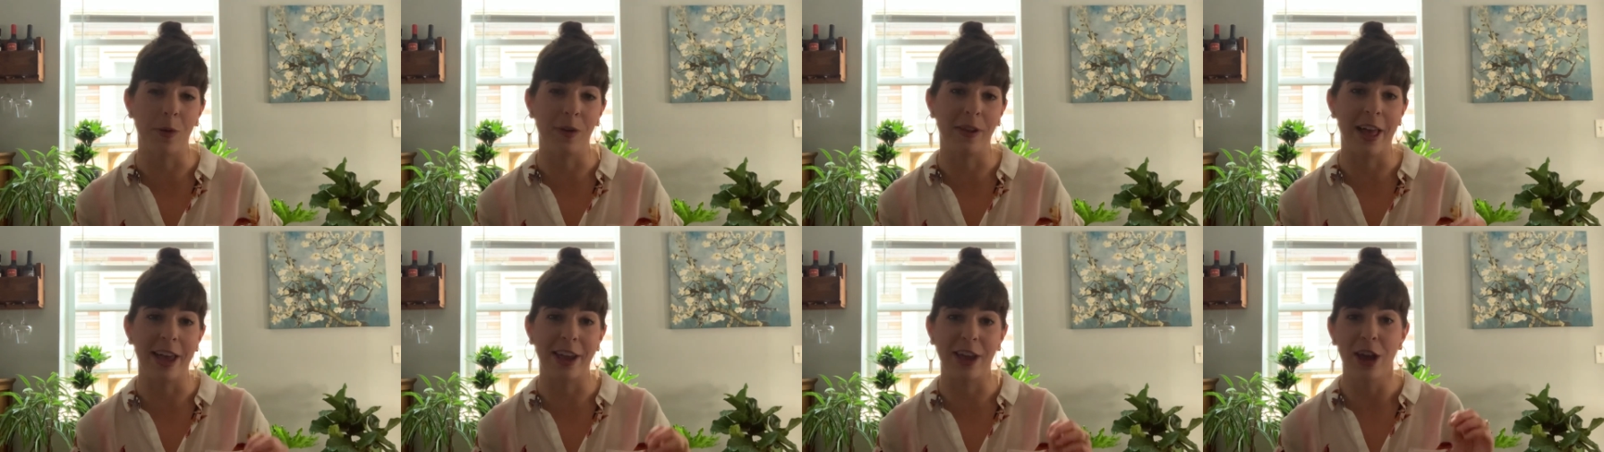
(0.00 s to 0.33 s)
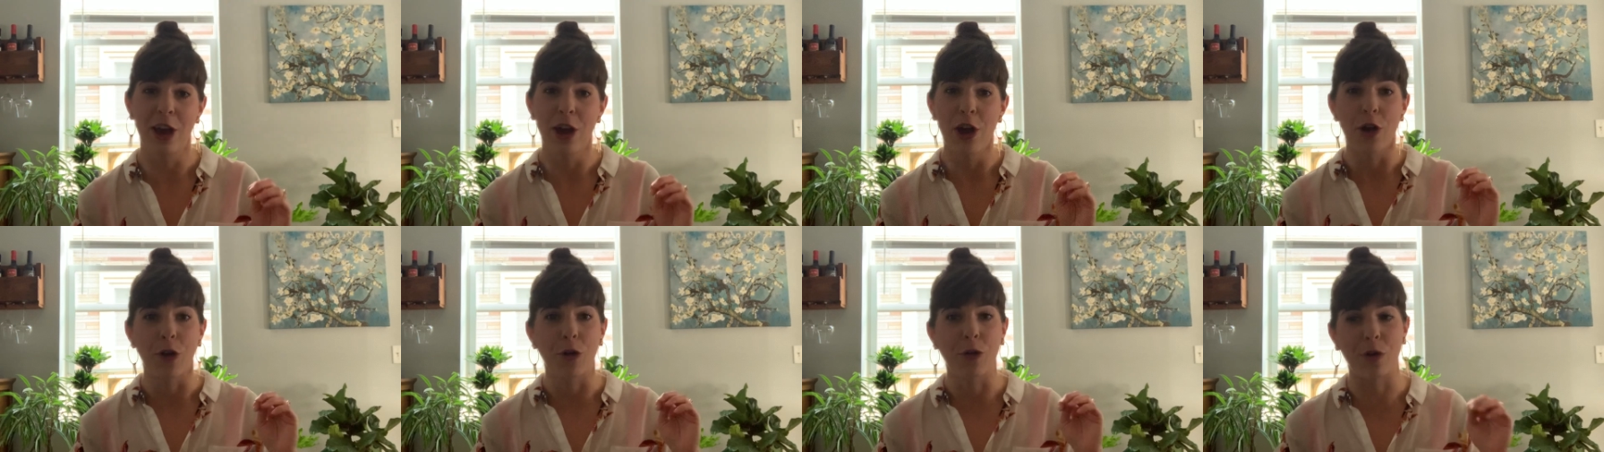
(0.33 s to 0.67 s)
like
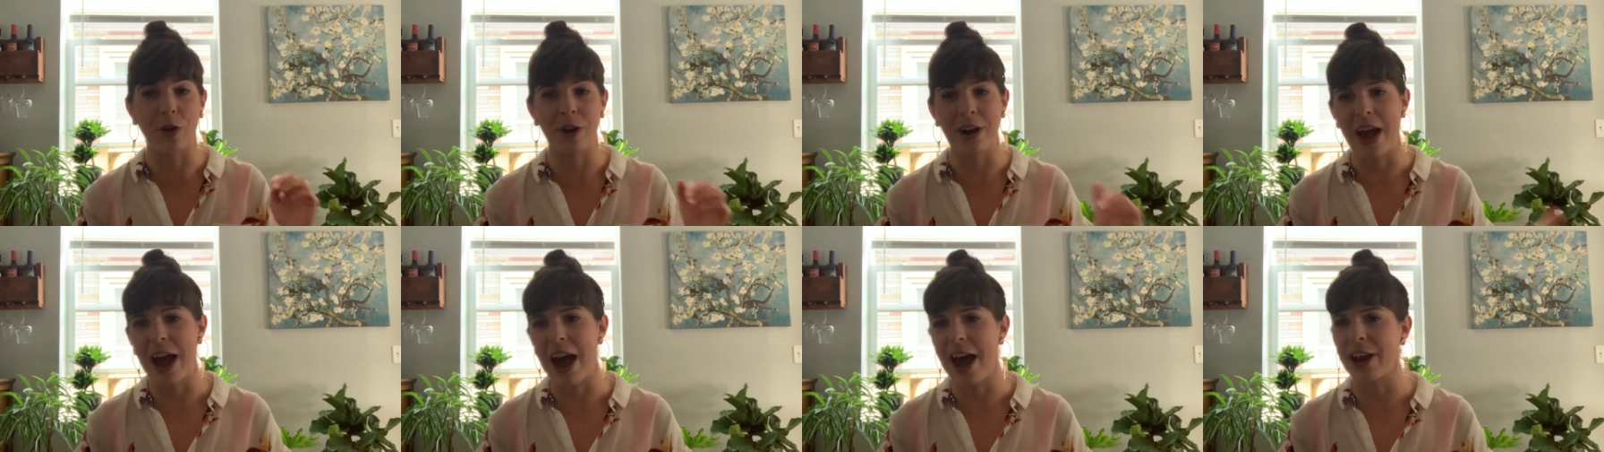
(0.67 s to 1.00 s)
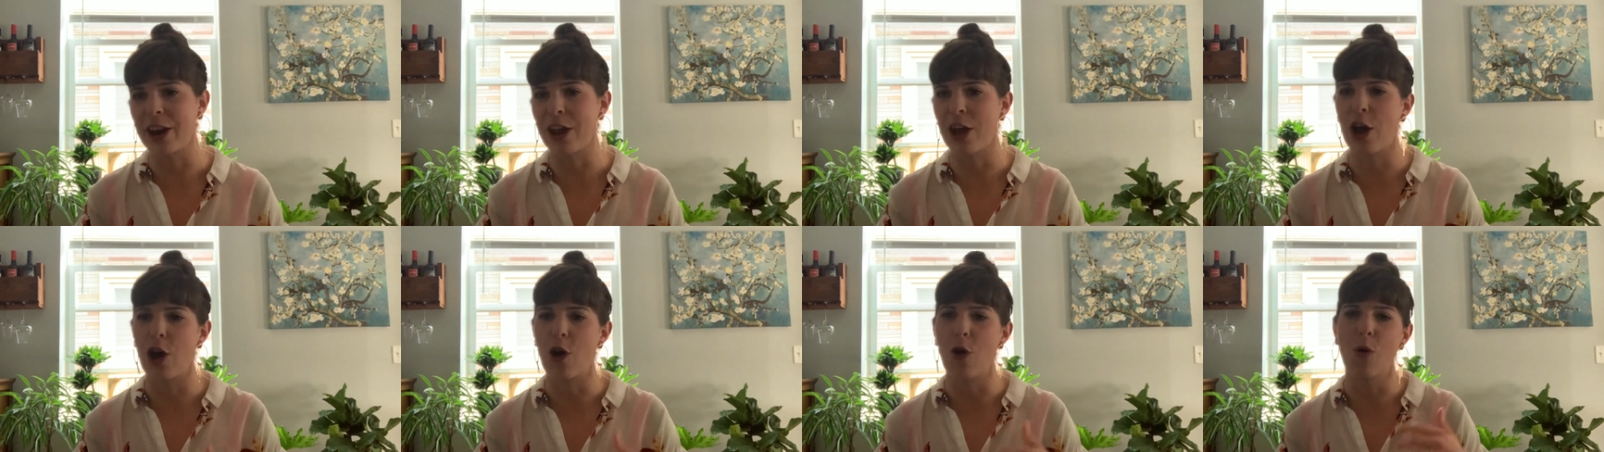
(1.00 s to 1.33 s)

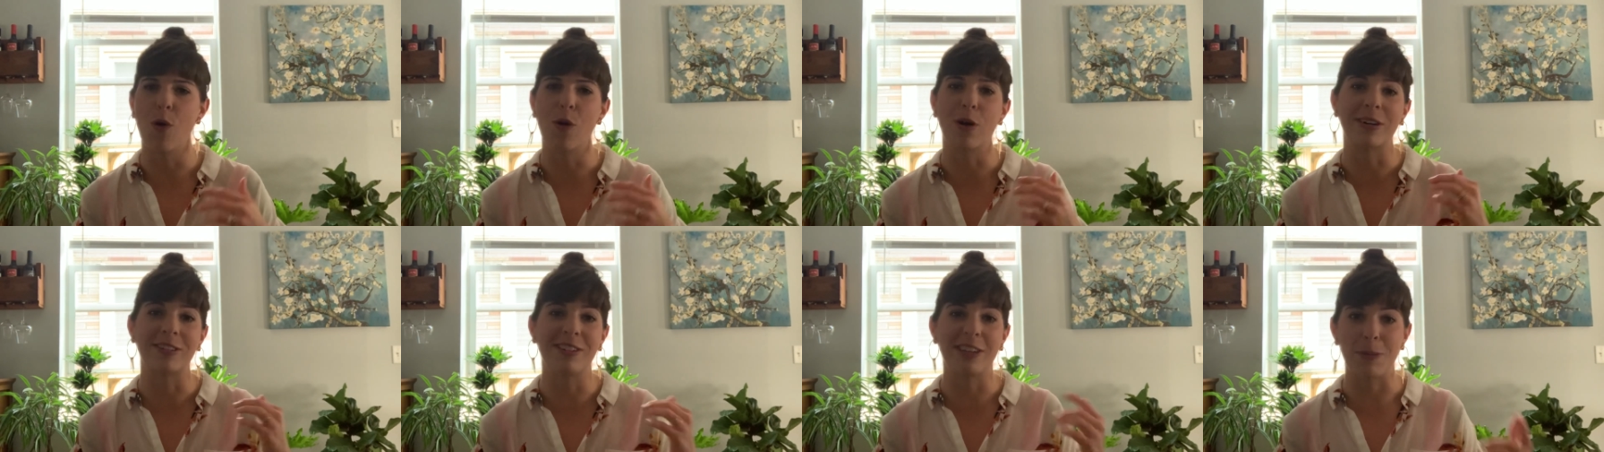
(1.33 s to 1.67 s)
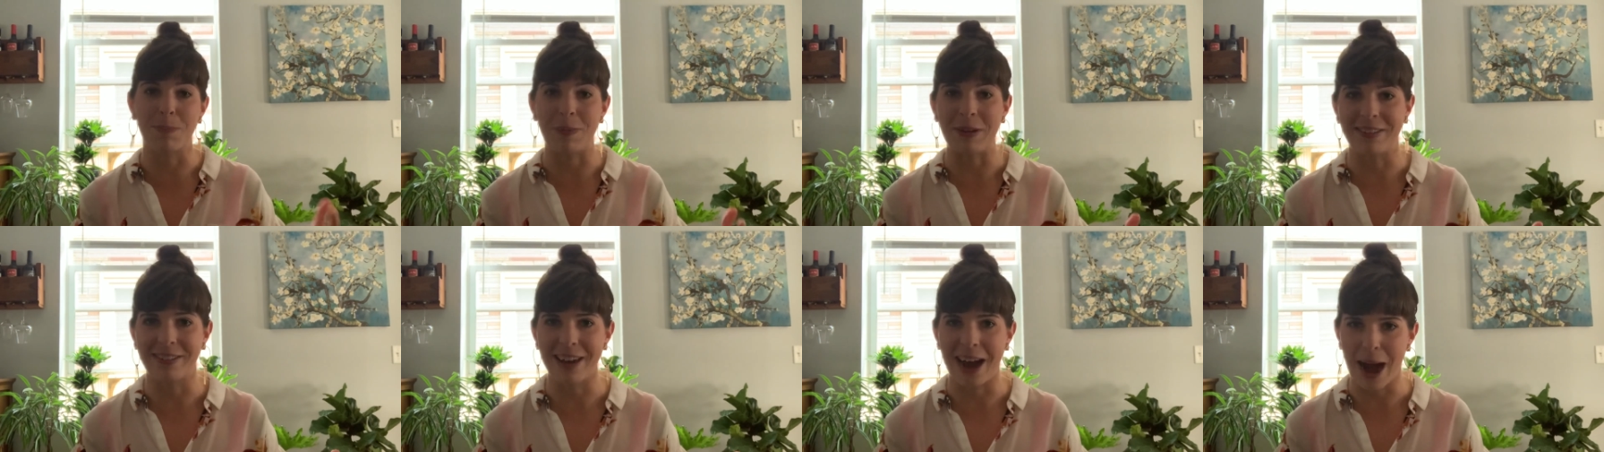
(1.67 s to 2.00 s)
Granada or
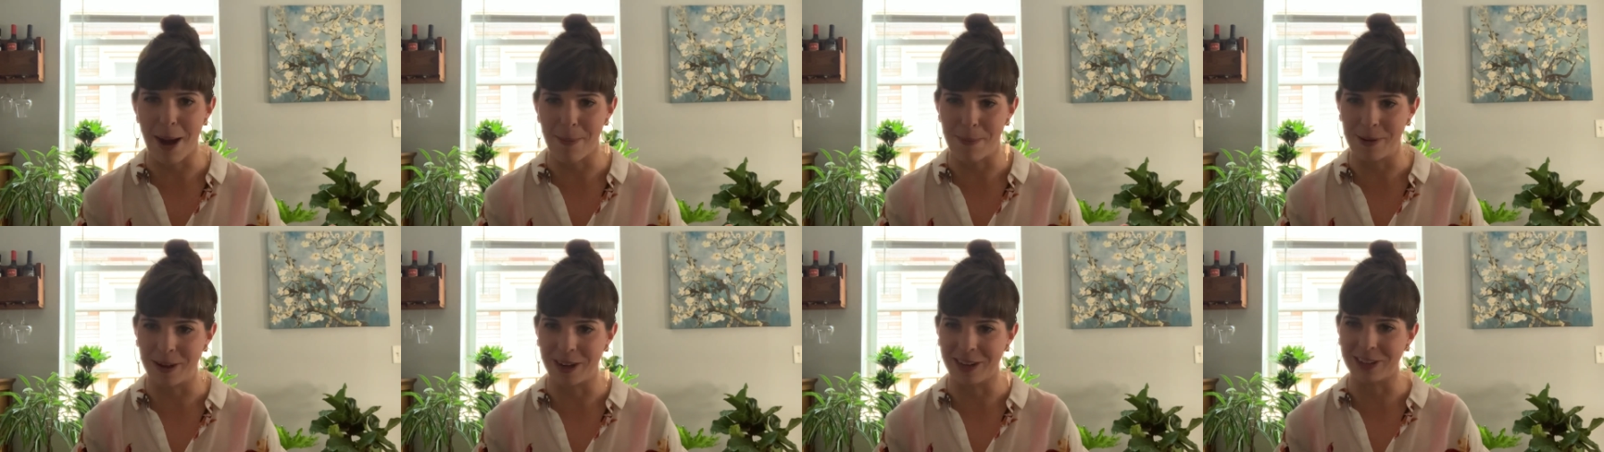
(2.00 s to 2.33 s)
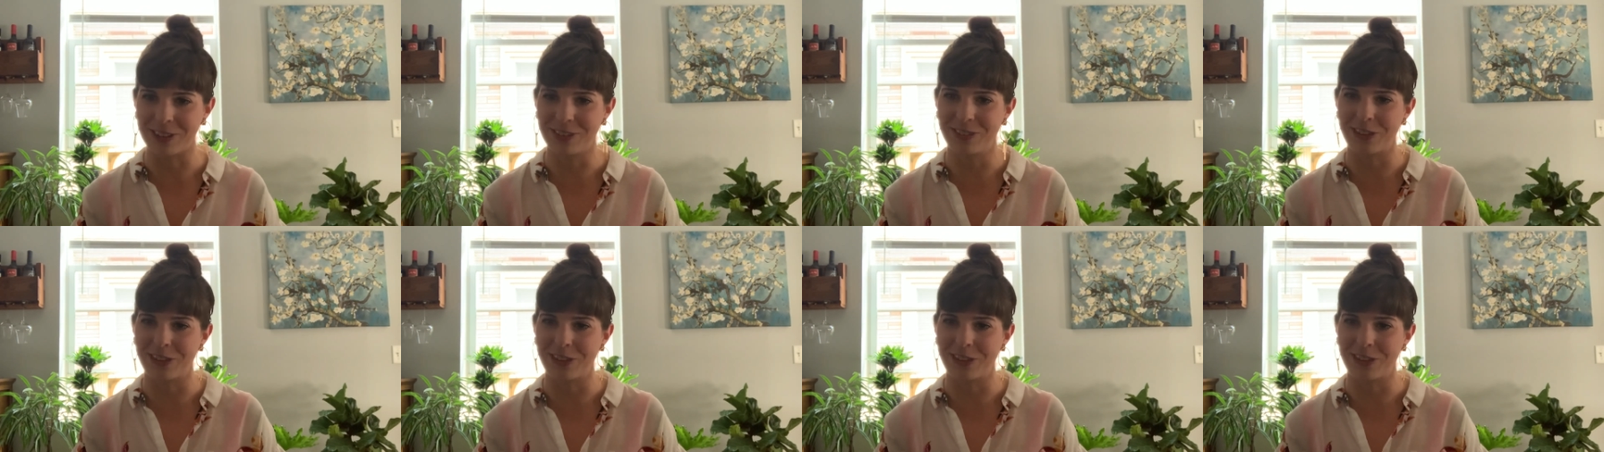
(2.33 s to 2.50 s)
Tipitapa.